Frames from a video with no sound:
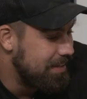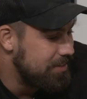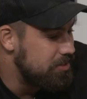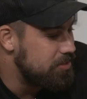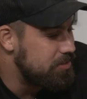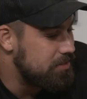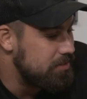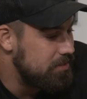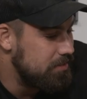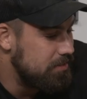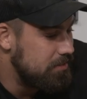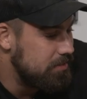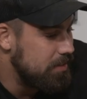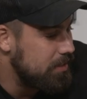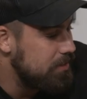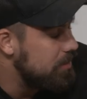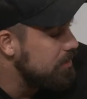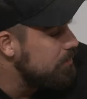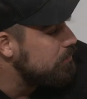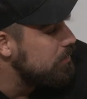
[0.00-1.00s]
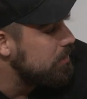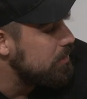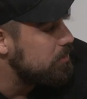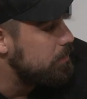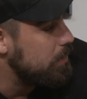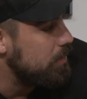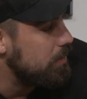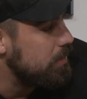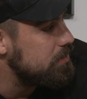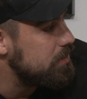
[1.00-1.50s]
Just let them
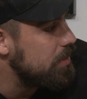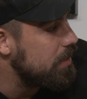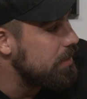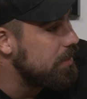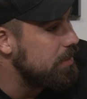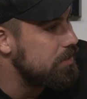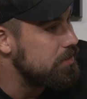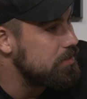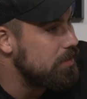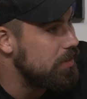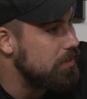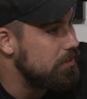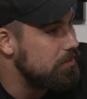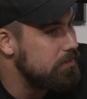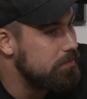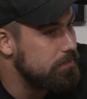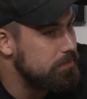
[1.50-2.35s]
experience that kind of stuff.